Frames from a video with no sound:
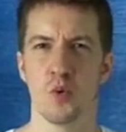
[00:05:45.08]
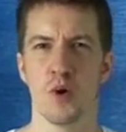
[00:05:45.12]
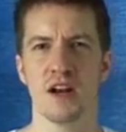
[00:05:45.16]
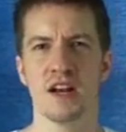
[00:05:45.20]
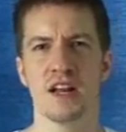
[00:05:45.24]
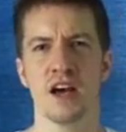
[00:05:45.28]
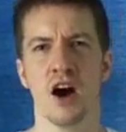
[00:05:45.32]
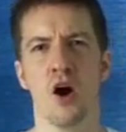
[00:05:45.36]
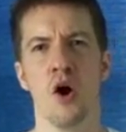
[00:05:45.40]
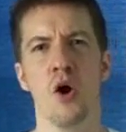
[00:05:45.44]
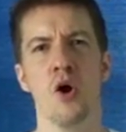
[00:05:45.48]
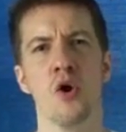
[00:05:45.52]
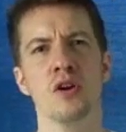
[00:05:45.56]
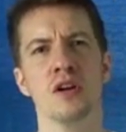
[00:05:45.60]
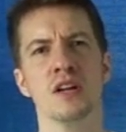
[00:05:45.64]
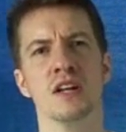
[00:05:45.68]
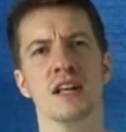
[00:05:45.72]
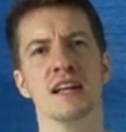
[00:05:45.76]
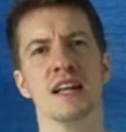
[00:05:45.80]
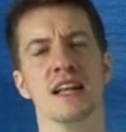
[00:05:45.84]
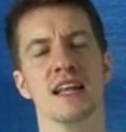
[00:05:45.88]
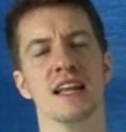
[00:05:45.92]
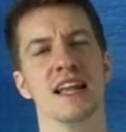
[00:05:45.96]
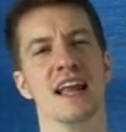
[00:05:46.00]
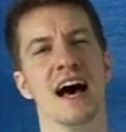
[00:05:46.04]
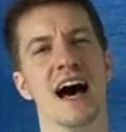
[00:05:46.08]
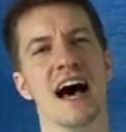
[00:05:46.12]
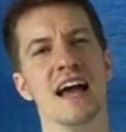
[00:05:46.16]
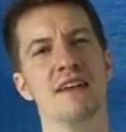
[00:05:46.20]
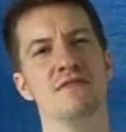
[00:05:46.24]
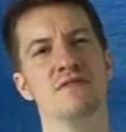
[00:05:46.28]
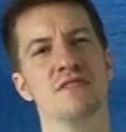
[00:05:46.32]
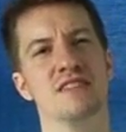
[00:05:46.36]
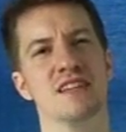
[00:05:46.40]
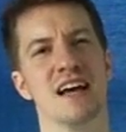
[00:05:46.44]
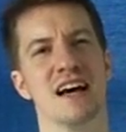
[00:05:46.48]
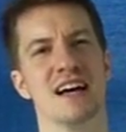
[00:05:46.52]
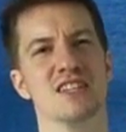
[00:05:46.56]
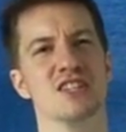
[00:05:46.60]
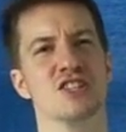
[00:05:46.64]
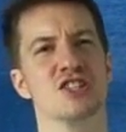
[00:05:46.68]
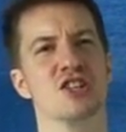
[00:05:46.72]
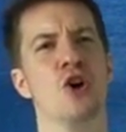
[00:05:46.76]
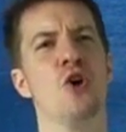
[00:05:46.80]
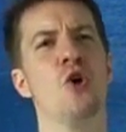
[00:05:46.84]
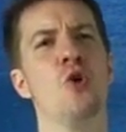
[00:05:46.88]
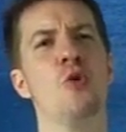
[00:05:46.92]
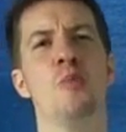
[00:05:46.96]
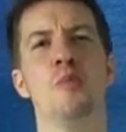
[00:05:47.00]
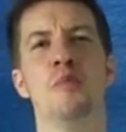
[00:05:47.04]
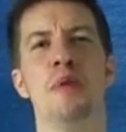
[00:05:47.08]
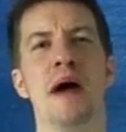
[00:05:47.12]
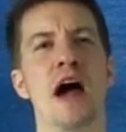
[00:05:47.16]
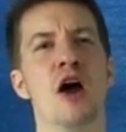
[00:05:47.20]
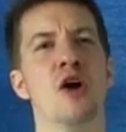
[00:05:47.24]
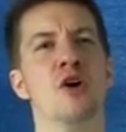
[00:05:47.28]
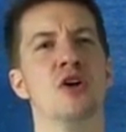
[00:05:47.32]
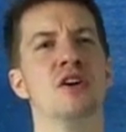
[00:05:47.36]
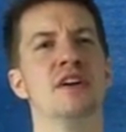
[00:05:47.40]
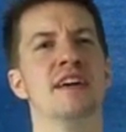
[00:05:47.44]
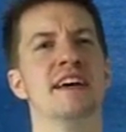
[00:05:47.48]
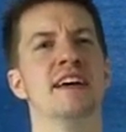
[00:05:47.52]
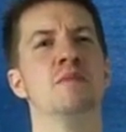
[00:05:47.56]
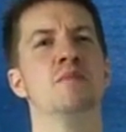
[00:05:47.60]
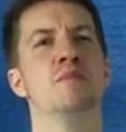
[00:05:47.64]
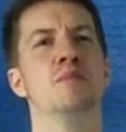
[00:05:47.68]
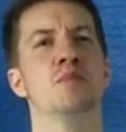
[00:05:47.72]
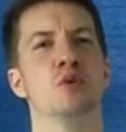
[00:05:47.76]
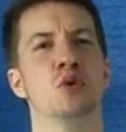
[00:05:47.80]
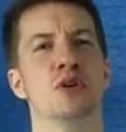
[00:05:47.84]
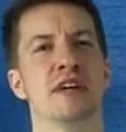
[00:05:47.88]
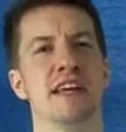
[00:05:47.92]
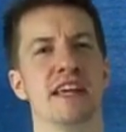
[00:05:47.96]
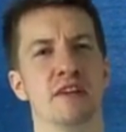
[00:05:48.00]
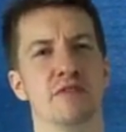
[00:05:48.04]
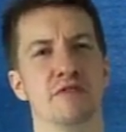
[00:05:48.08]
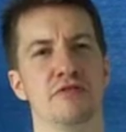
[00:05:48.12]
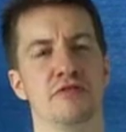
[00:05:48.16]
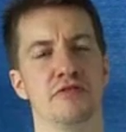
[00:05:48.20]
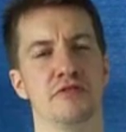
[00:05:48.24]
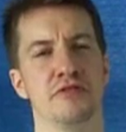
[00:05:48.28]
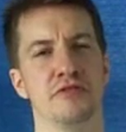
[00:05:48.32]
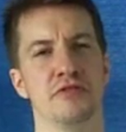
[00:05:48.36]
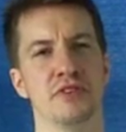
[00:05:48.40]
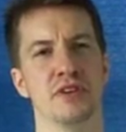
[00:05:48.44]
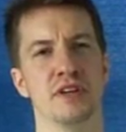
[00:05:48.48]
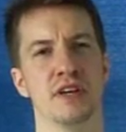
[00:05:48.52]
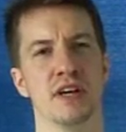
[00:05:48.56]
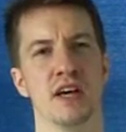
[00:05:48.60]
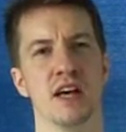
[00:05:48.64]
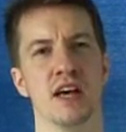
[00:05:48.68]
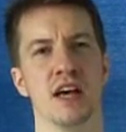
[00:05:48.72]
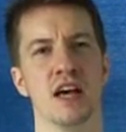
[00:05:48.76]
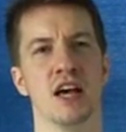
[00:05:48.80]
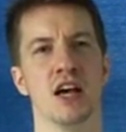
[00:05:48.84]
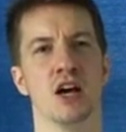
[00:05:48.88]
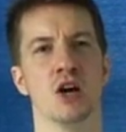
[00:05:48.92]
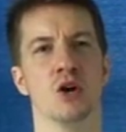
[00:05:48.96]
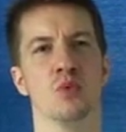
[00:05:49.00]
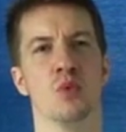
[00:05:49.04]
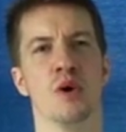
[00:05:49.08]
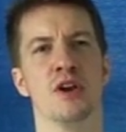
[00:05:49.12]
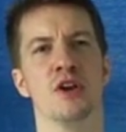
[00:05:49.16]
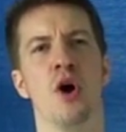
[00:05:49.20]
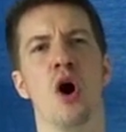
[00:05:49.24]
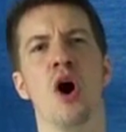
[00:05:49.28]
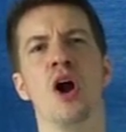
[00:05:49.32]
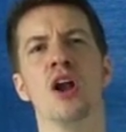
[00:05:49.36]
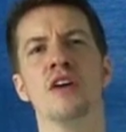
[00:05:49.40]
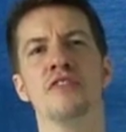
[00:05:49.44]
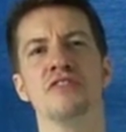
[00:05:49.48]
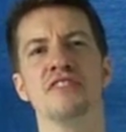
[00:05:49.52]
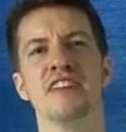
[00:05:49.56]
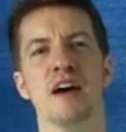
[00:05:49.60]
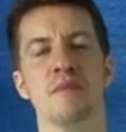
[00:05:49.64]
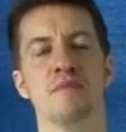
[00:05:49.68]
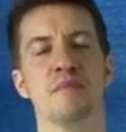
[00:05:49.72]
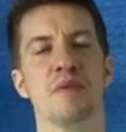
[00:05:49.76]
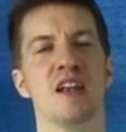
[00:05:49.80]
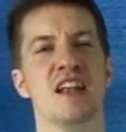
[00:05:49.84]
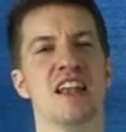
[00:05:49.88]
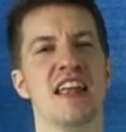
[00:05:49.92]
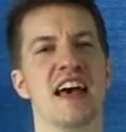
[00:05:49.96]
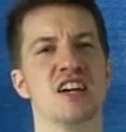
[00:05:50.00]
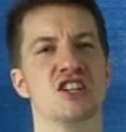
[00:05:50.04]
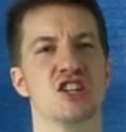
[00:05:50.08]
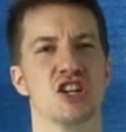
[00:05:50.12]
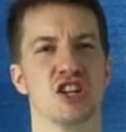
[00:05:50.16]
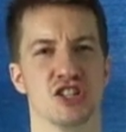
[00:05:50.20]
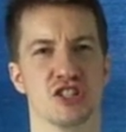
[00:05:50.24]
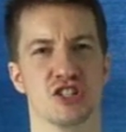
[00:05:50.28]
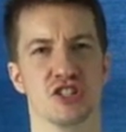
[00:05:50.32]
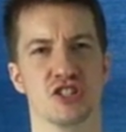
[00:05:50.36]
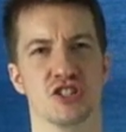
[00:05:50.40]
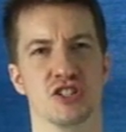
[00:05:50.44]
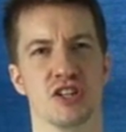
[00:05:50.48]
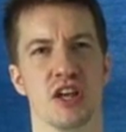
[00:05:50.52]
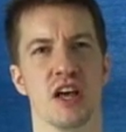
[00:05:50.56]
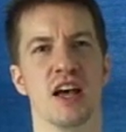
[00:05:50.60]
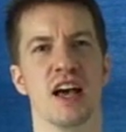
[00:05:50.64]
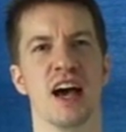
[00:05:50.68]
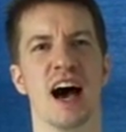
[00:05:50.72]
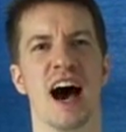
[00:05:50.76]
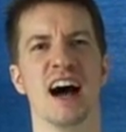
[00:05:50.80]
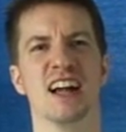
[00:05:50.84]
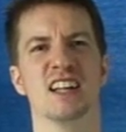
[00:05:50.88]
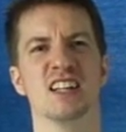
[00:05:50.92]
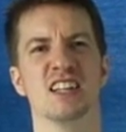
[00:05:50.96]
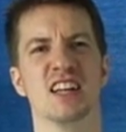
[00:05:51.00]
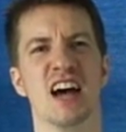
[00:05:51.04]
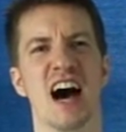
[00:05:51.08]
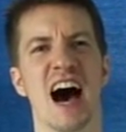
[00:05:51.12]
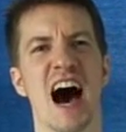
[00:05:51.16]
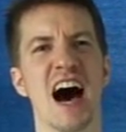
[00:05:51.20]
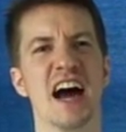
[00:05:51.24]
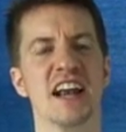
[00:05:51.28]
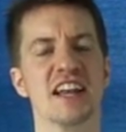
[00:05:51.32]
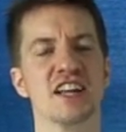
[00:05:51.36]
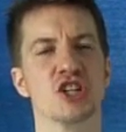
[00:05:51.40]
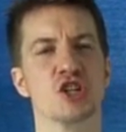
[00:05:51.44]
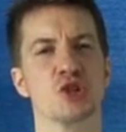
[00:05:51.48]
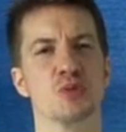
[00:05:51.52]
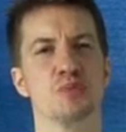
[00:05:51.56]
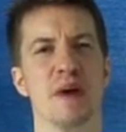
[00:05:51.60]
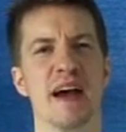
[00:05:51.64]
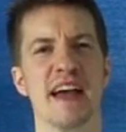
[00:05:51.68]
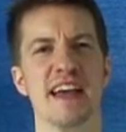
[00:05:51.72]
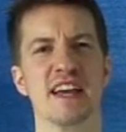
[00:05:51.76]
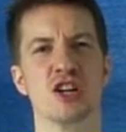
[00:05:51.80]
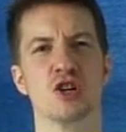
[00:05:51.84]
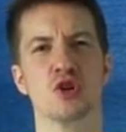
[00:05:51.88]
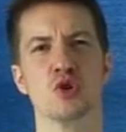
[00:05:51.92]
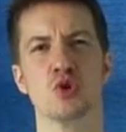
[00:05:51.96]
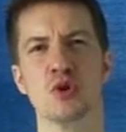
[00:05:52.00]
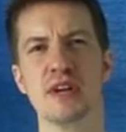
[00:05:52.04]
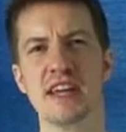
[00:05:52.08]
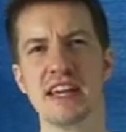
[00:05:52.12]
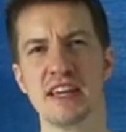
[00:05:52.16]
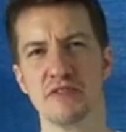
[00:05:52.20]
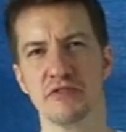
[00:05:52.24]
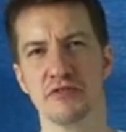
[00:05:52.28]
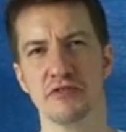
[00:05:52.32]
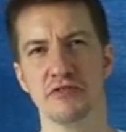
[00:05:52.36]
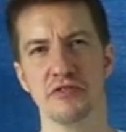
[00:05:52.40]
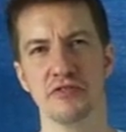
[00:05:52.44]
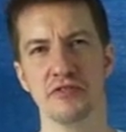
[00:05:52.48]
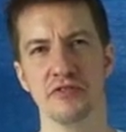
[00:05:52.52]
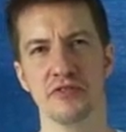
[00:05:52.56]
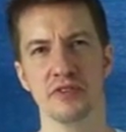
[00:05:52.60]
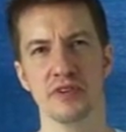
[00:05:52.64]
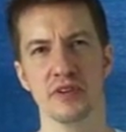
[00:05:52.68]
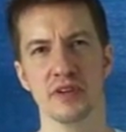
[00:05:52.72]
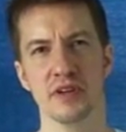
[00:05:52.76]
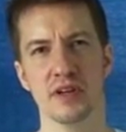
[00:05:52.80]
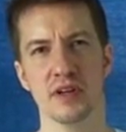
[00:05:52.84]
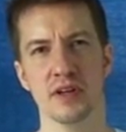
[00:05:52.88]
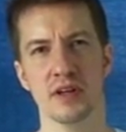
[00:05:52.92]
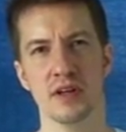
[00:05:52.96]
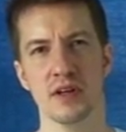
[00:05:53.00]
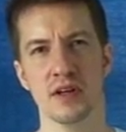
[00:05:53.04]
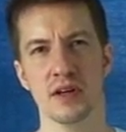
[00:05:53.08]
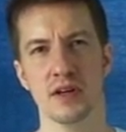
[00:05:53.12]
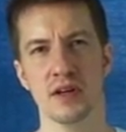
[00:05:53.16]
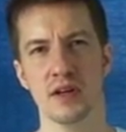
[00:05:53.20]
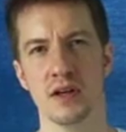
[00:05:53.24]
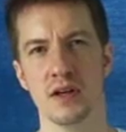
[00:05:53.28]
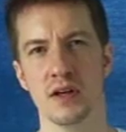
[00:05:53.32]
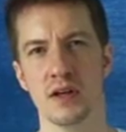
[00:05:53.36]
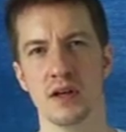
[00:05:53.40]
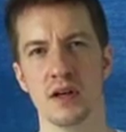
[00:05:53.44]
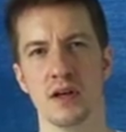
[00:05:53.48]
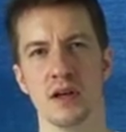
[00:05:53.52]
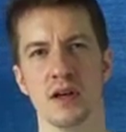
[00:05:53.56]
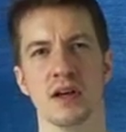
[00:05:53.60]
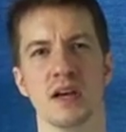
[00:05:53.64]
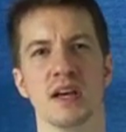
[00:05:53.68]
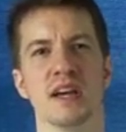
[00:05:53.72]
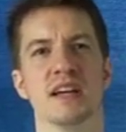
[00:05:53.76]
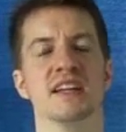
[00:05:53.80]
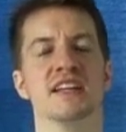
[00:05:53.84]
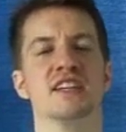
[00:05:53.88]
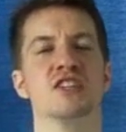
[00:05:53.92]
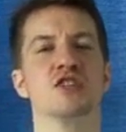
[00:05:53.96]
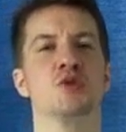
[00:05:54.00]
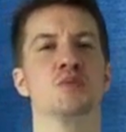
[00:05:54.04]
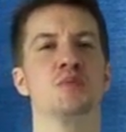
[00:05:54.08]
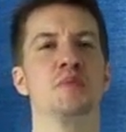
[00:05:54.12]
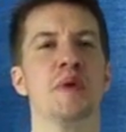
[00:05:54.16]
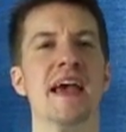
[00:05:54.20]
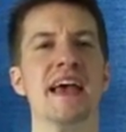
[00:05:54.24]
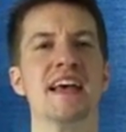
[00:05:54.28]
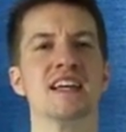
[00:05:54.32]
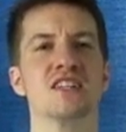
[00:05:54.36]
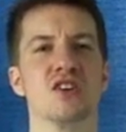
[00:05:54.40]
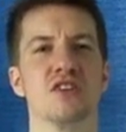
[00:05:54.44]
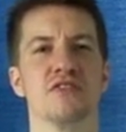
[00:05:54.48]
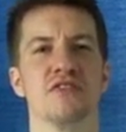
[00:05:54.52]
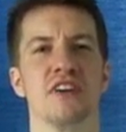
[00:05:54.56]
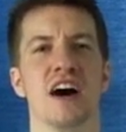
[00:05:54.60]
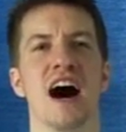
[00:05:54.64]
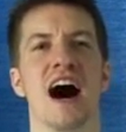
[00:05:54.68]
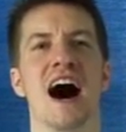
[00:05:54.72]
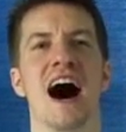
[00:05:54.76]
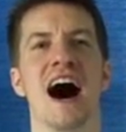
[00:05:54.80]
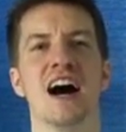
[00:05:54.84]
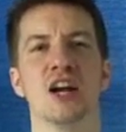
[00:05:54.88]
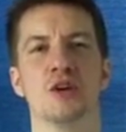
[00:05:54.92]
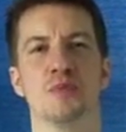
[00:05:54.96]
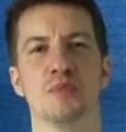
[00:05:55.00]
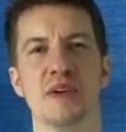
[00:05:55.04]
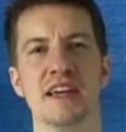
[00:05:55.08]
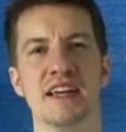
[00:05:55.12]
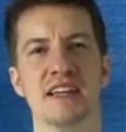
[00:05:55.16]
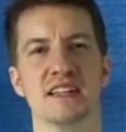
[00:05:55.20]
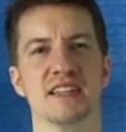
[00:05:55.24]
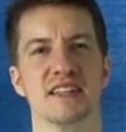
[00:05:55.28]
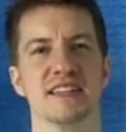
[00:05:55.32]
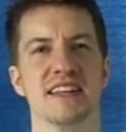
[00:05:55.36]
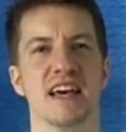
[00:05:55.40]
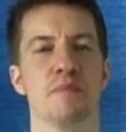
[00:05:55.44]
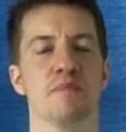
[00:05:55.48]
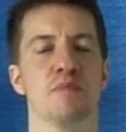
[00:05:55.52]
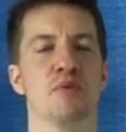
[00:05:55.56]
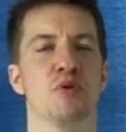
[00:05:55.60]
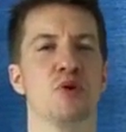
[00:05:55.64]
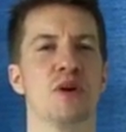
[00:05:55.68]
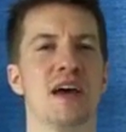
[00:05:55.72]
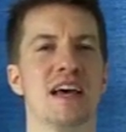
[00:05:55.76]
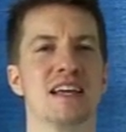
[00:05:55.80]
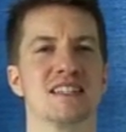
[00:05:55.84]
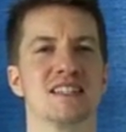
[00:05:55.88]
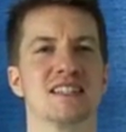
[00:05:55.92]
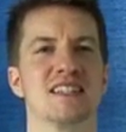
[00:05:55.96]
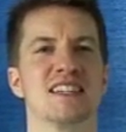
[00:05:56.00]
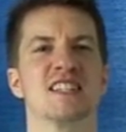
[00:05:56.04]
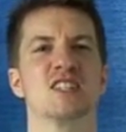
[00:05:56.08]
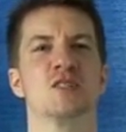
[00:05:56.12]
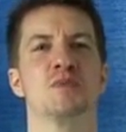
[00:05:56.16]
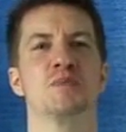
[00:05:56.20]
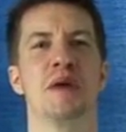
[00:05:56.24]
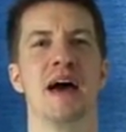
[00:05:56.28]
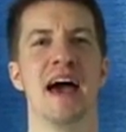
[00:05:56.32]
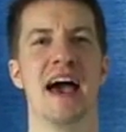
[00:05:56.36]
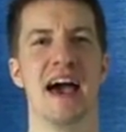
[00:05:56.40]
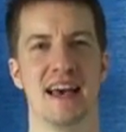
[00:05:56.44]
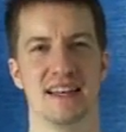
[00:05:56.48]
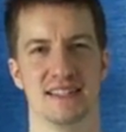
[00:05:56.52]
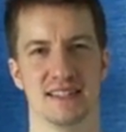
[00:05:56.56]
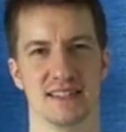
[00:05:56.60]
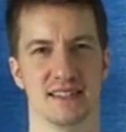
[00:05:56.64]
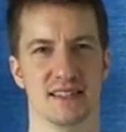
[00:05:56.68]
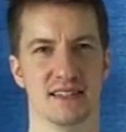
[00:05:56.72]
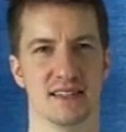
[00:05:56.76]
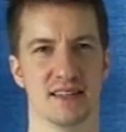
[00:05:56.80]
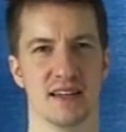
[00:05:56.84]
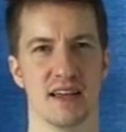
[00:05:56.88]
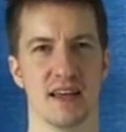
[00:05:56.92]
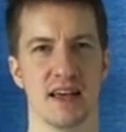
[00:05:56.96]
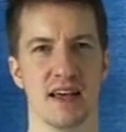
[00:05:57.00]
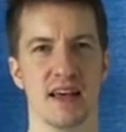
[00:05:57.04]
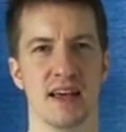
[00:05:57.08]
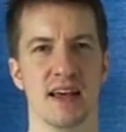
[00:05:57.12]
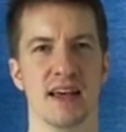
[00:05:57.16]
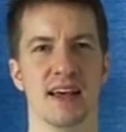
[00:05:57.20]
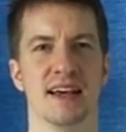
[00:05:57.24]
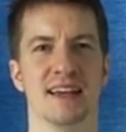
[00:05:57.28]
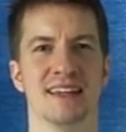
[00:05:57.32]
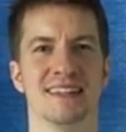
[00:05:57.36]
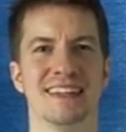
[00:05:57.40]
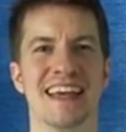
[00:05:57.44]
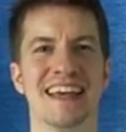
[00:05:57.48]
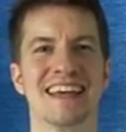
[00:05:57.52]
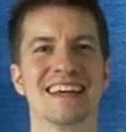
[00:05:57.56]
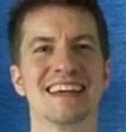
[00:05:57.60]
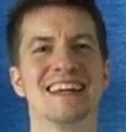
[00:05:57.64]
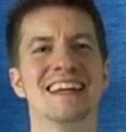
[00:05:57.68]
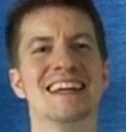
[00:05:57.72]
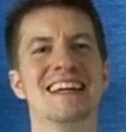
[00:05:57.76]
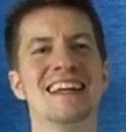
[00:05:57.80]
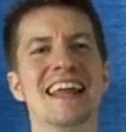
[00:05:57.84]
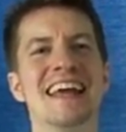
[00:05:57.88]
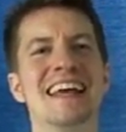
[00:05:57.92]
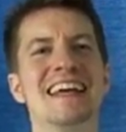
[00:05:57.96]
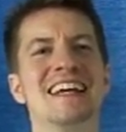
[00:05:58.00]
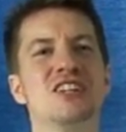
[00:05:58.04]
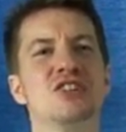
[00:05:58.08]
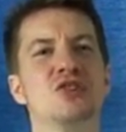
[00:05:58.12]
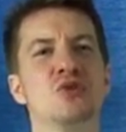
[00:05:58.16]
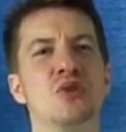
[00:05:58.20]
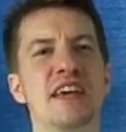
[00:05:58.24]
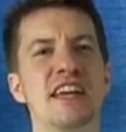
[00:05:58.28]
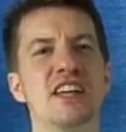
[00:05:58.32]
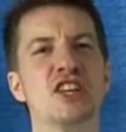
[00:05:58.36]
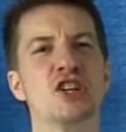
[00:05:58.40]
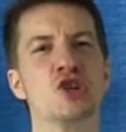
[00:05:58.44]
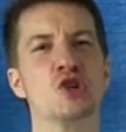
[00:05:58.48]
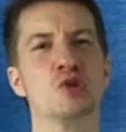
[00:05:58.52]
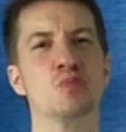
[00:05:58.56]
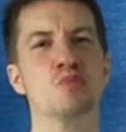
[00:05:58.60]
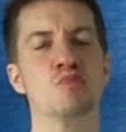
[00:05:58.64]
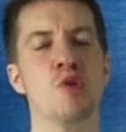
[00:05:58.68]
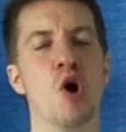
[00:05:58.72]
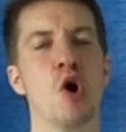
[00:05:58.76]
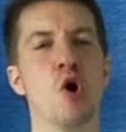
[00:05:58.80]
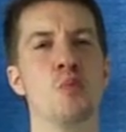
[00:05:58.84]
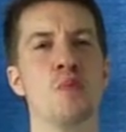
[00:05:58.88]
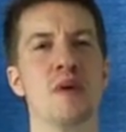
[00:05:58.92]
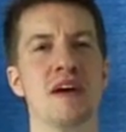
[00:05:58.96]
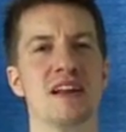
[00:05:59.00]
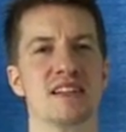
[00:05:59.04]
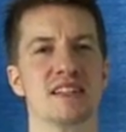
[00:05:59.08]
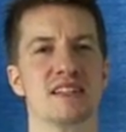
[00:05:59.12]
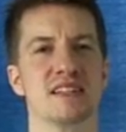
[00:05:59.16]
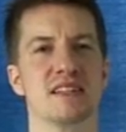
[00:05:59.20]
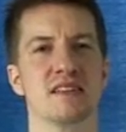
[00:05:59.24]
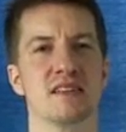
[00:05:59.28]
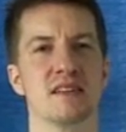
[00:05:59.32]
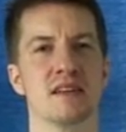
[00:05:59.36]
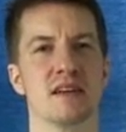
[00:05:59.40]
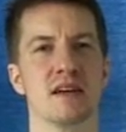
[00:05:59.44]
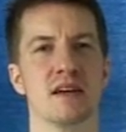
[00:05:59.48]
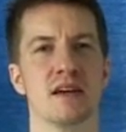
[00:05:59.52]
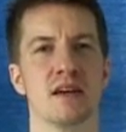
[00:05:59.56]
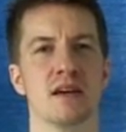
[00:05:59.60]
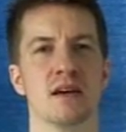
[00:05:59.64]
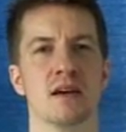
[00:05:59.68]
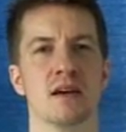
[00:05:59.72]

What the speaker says: when their own little lives are so barren and brief, when all of their pleasures are tarnished by grief, in the space of a heartbeat their present is past, they cling to each moment,